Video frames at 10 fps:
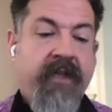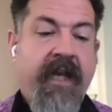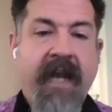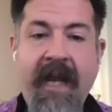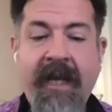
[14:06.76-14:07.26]

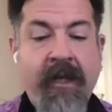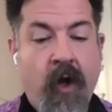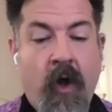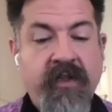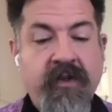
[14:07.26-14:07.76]
In any and
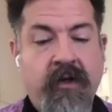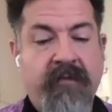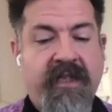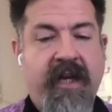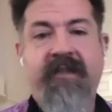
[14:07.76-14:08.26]
all
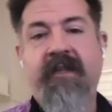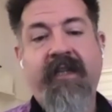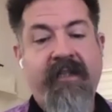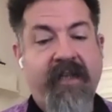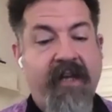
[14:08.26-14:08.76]
circumstances,
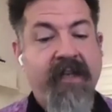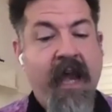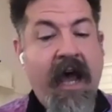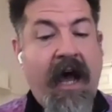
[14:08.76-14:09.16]
he says,